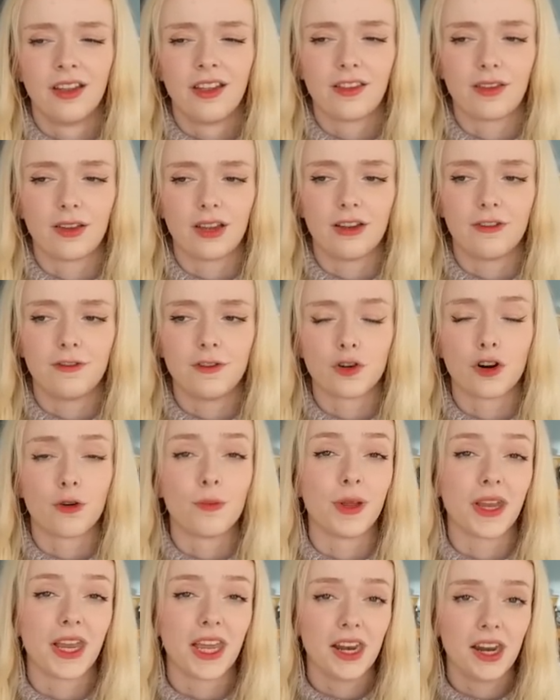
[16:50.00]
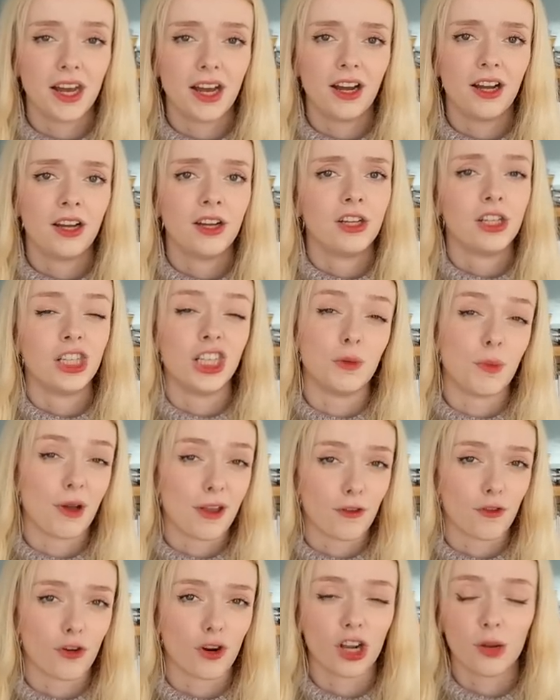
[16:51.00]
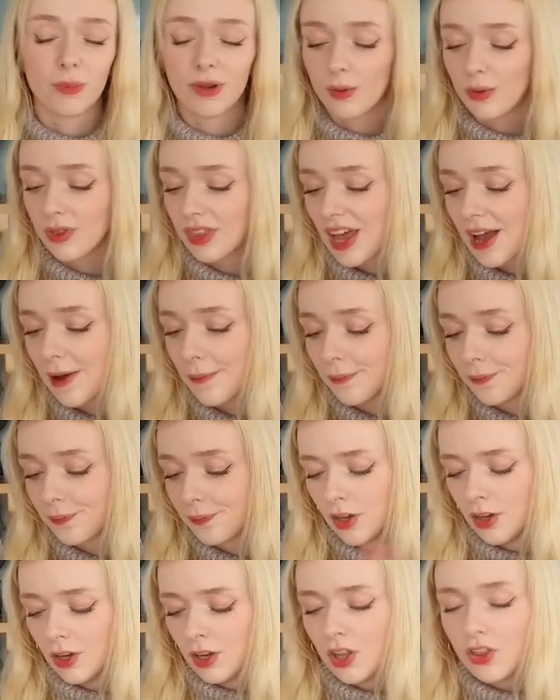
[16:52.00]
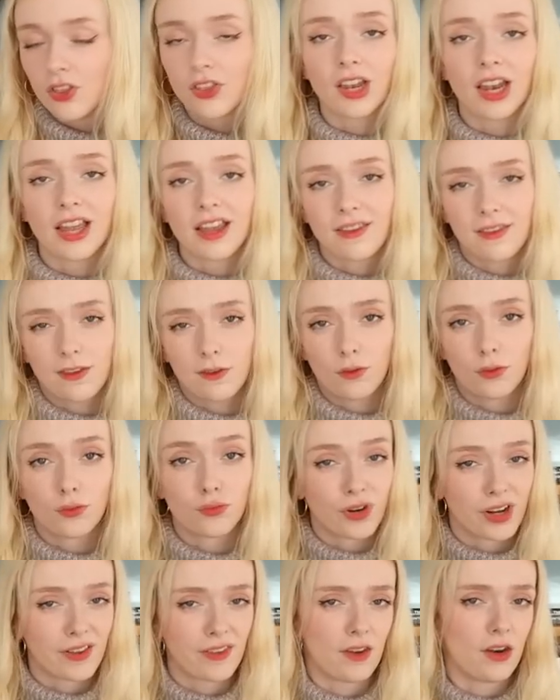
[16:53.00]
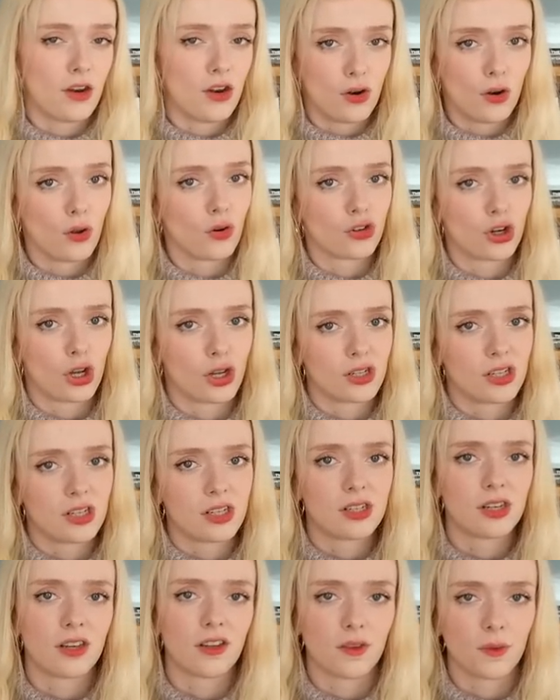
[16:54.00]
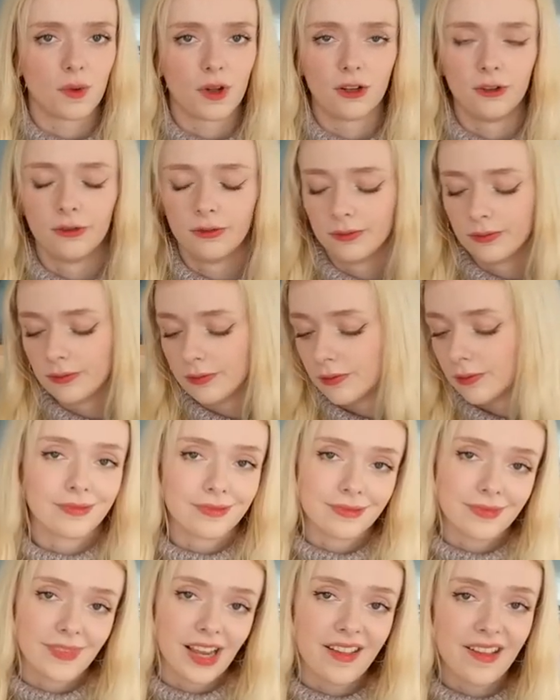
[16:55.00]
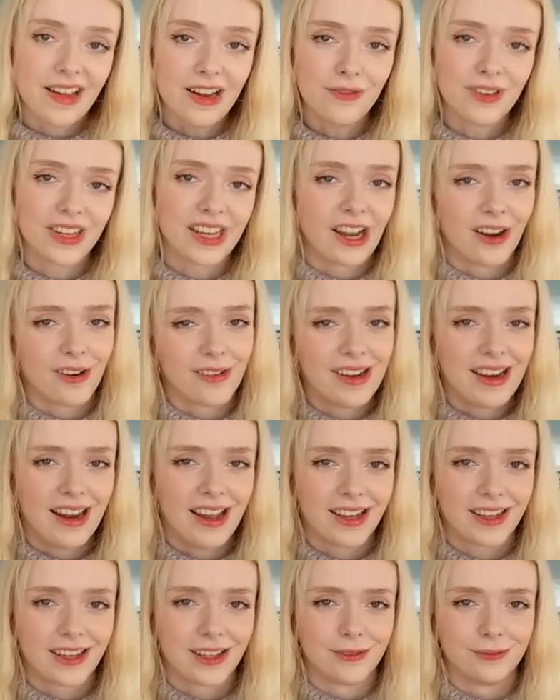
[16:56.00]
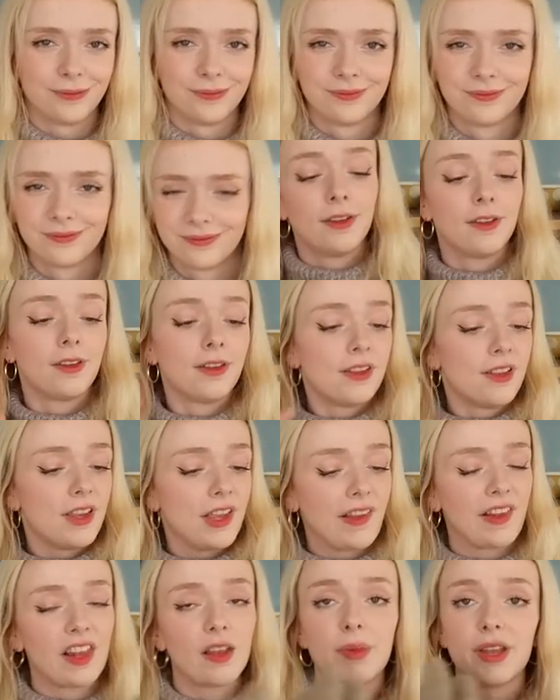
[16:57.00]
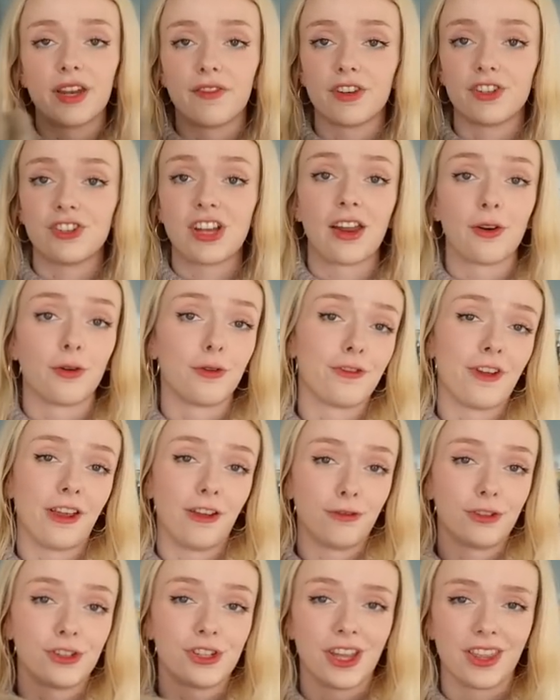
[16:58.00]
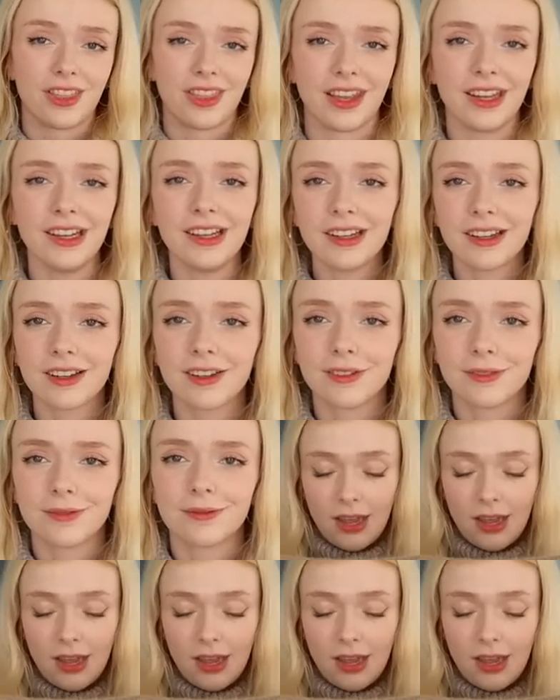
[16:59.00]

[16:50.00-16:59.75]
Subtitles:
So if you're a beginner, you might struggle a bit with that. The lace is all written and not charted as well. It's lovely, I really like it. This is a bit of a channel favourite, I think.